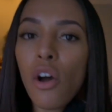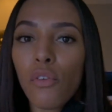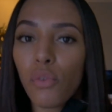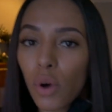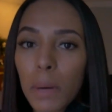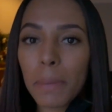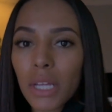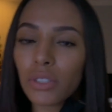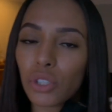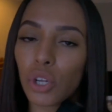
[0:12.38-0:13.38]
four
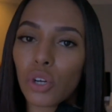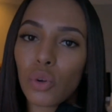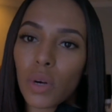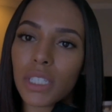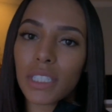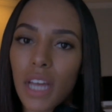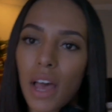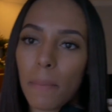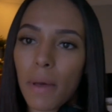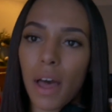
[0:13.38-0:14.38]
meals to your
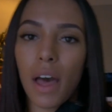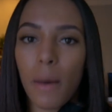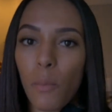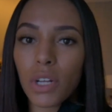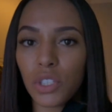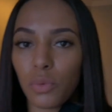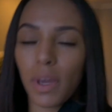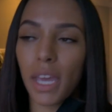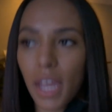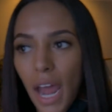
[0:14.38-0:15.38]
doorstep um, once a
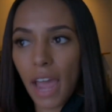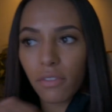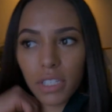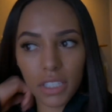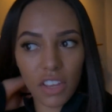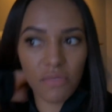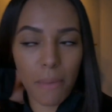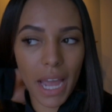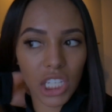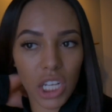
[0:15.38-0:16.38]
week and I receive
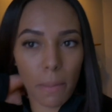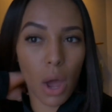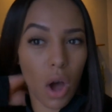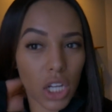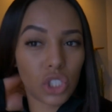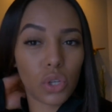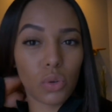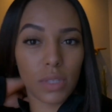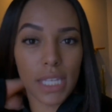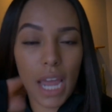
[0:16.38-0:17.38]
my shipment on
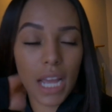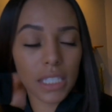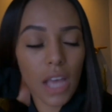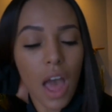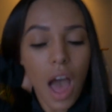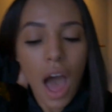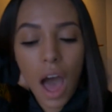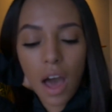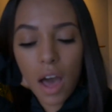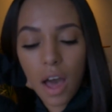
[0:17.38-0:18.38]
Tuesdays.
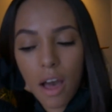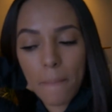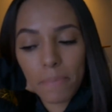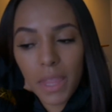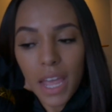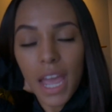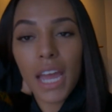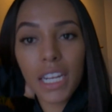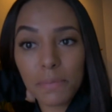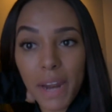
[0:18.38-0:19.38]
Um,
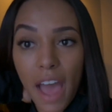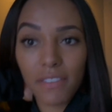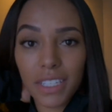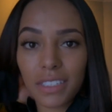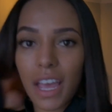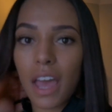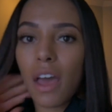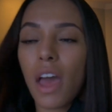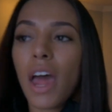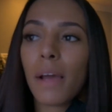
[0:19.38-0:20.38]
it has been heaven
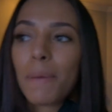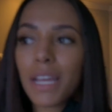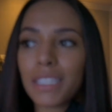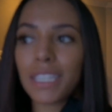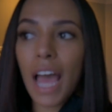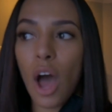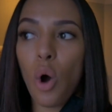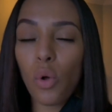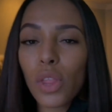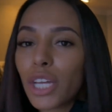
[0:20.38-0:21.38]
sent because not
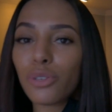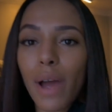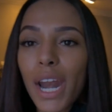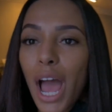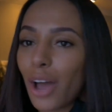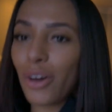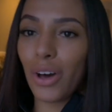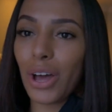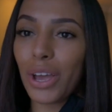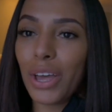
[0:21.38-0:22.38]
only do I not
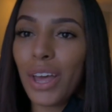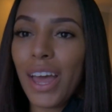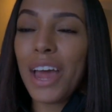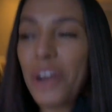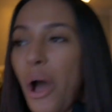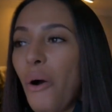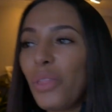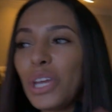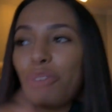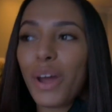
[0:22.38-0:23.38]
cook, not
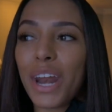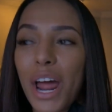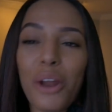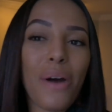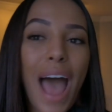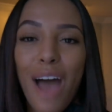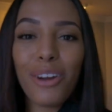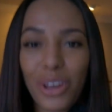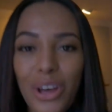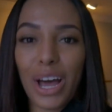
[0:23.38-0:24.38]
only do I not know how
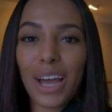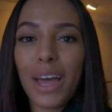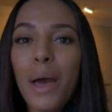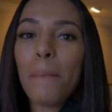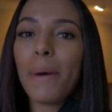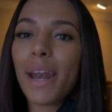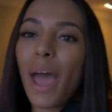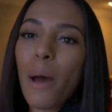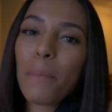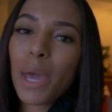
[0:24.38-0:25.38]
to cook, but
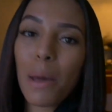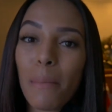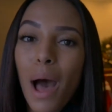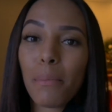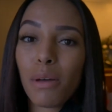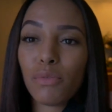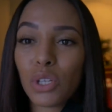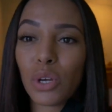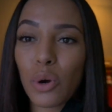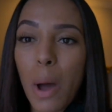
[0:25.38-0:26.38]
now being a mom of
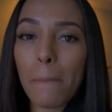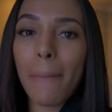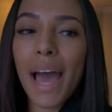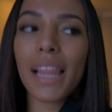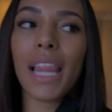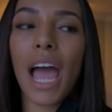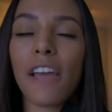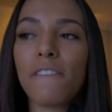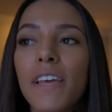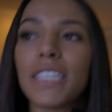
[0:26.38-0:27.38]
two, my
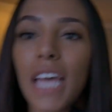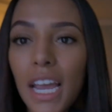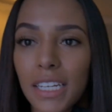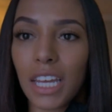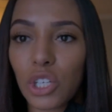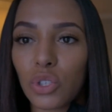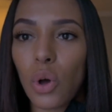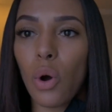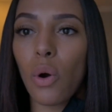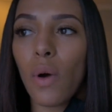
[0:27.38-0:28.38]
life is hectic.
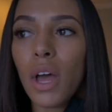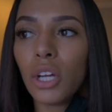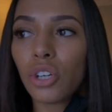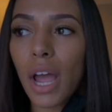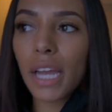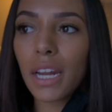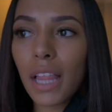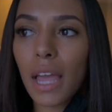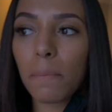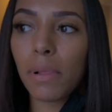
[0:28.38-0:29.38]
So trying to
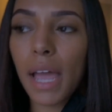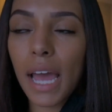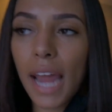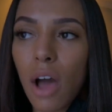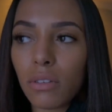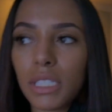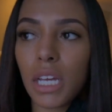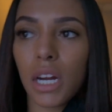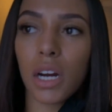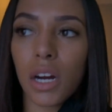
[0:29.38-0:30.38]
like plan out
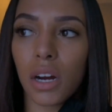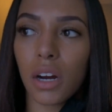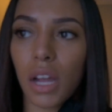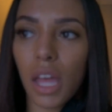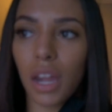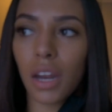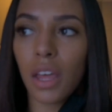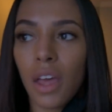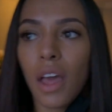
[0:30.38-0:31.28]
dinner and